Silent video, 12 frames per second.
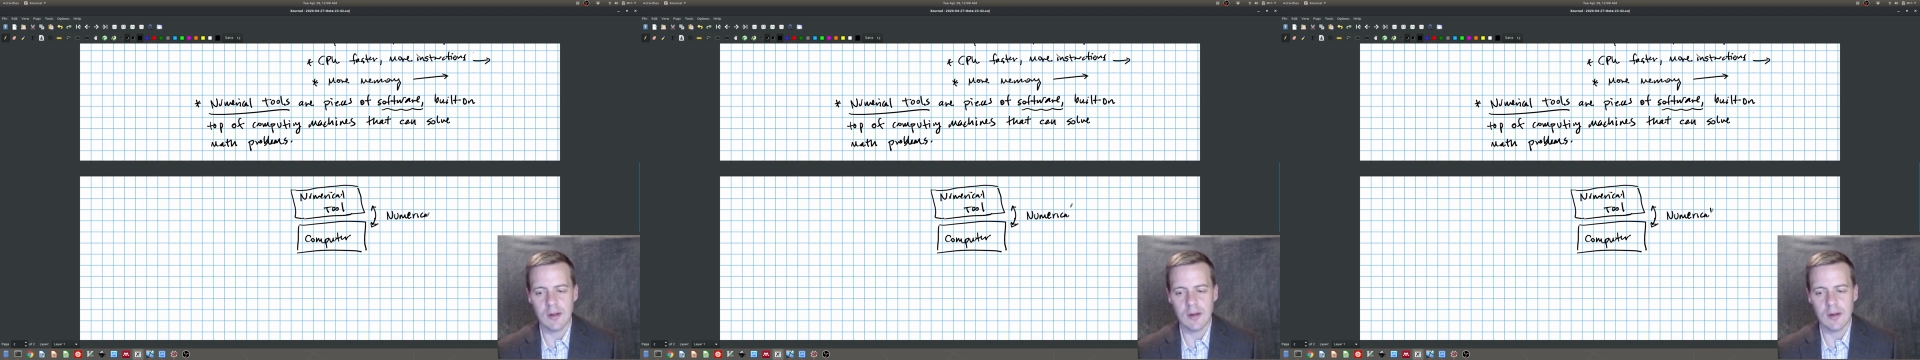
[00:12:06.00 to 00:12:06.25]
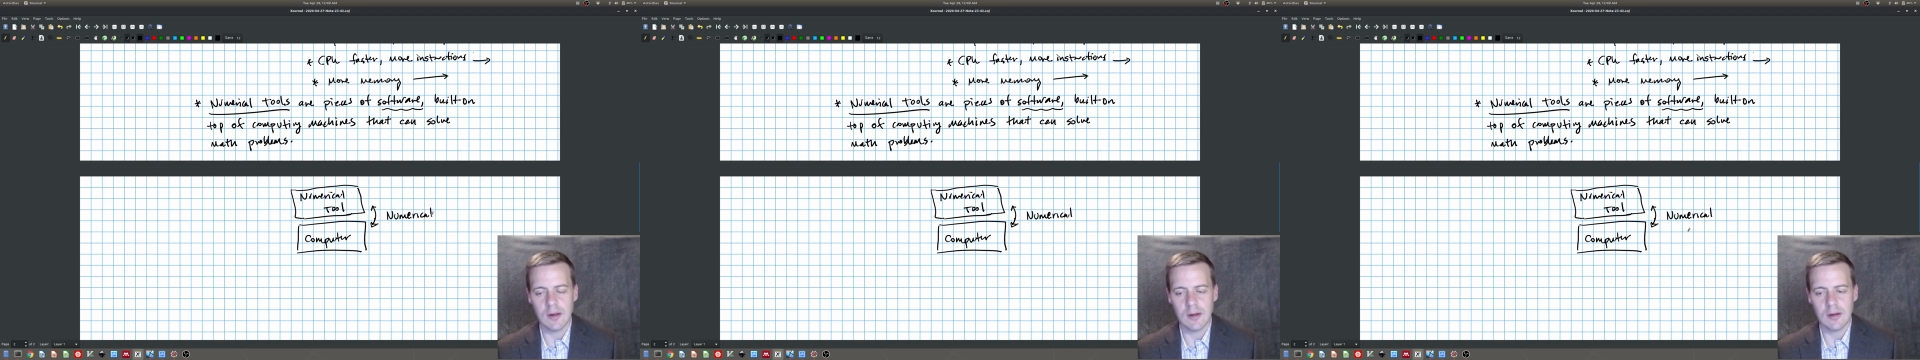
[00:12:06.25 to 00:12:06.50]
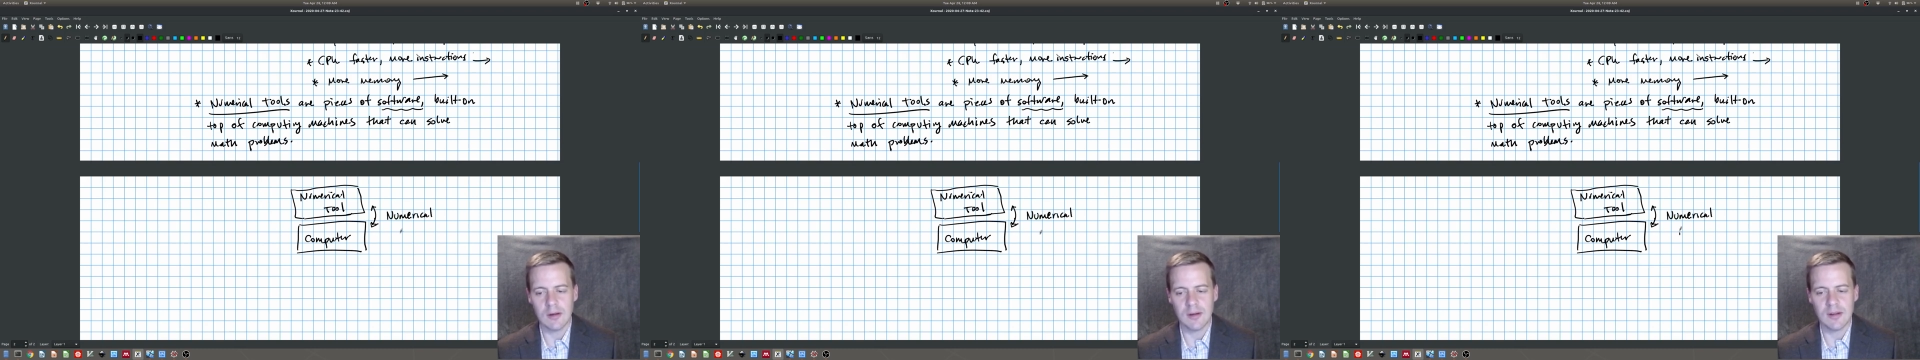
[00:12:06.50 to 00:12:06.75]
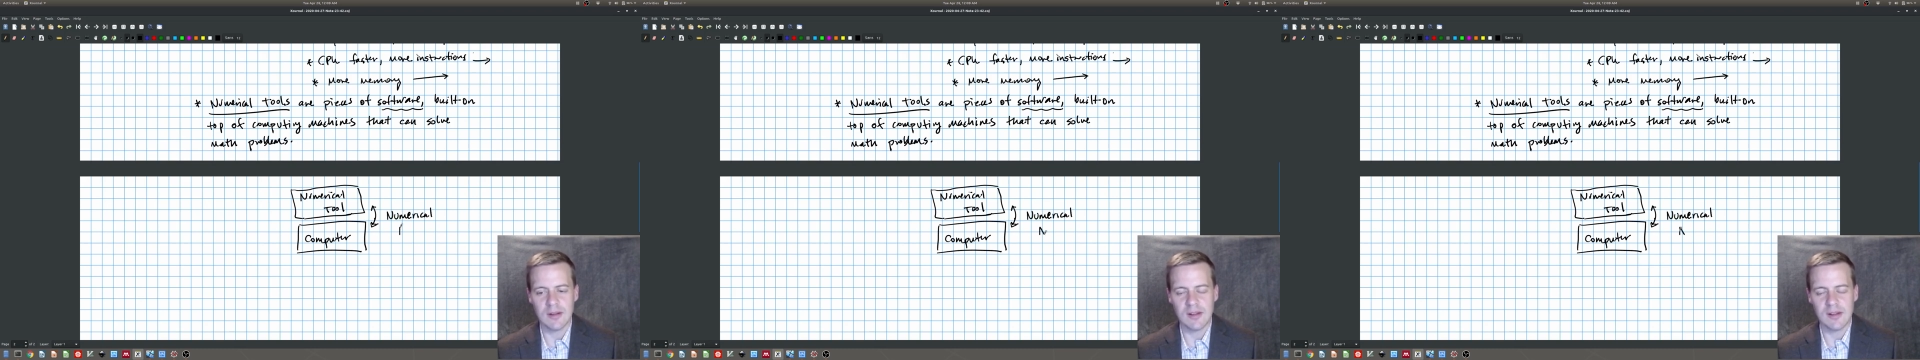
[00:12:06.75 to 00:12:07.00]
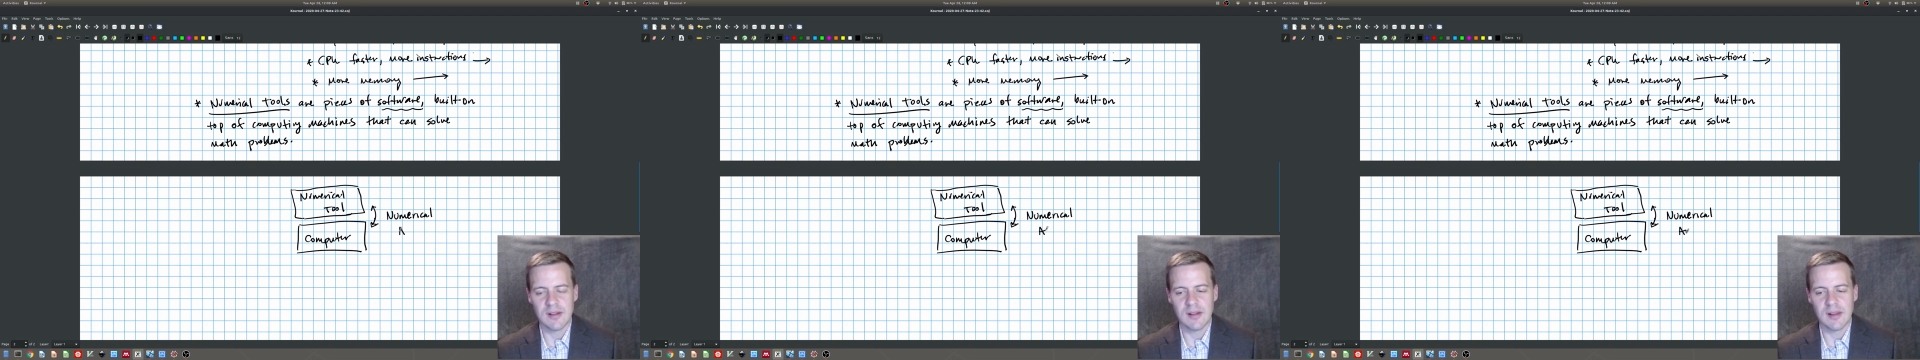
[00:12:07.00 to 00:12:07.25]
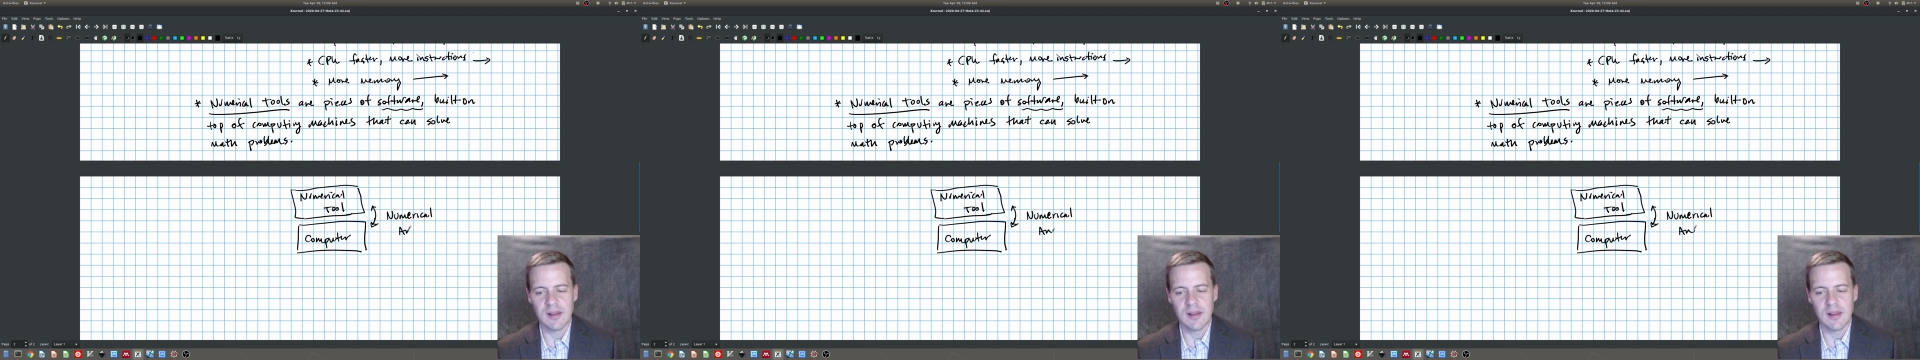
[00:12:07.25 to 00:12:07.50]

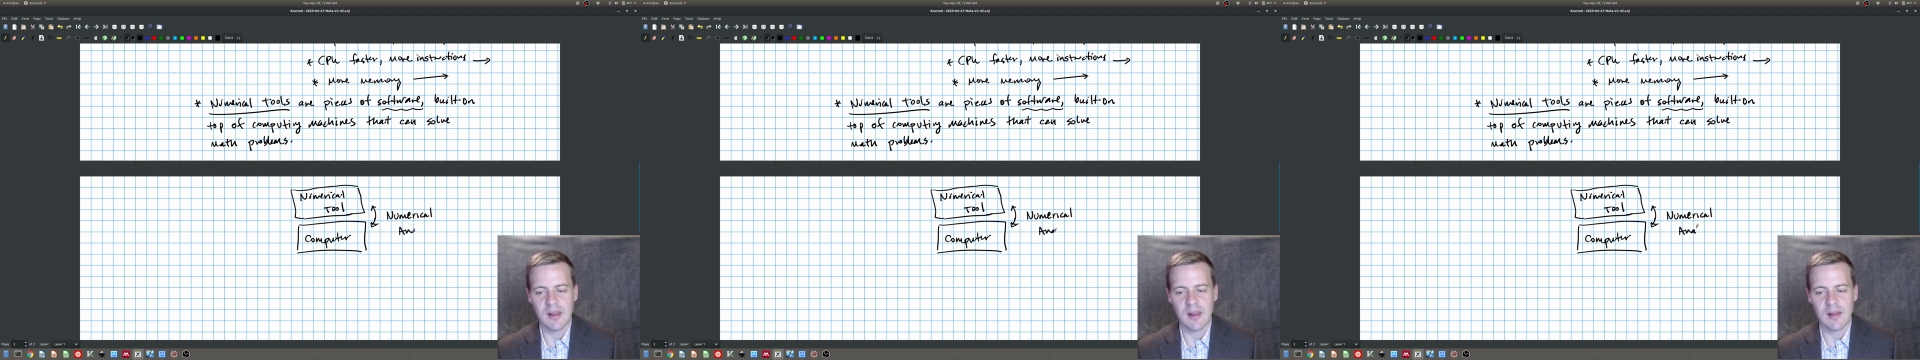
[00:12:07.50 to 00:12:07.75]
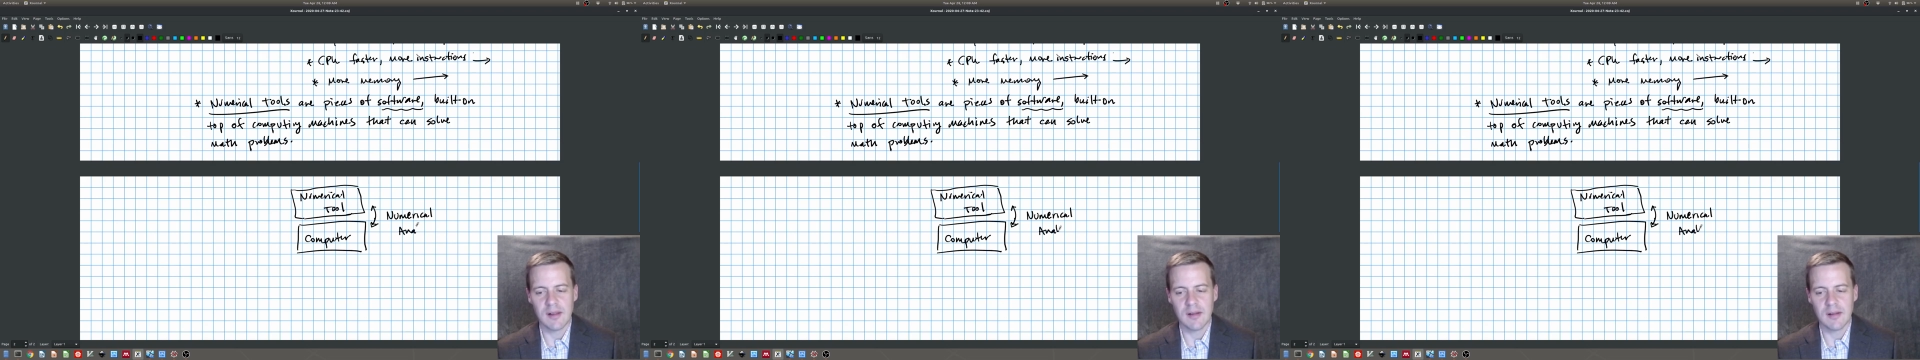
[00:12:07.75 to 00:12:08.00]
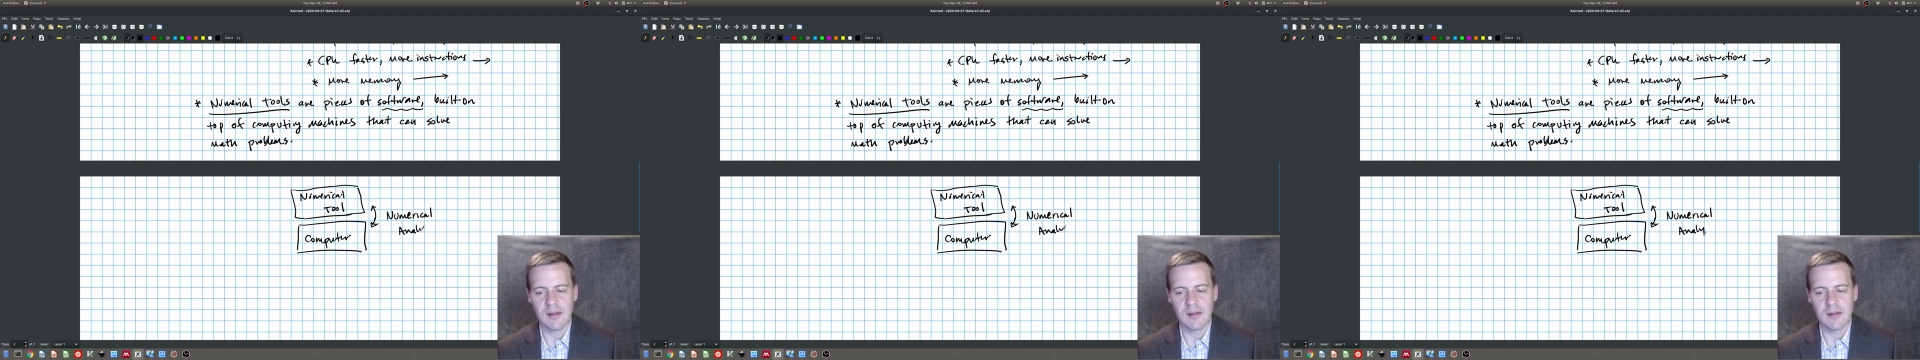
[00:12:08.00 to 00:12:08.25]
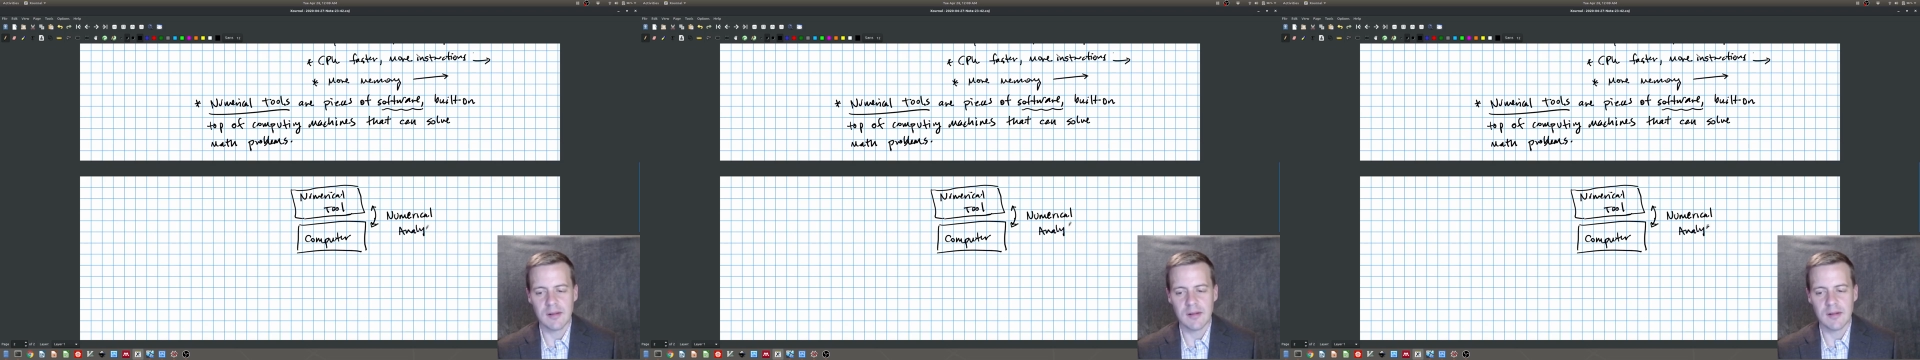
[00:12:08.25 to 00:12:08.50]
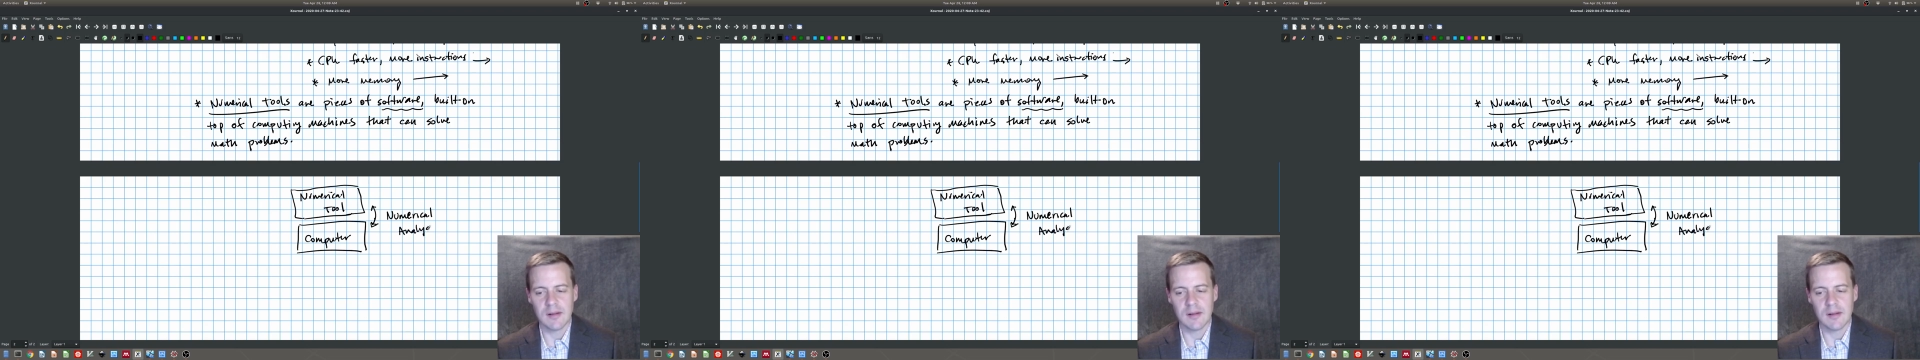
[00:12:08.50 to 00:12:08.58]
No one is speaking in this clip.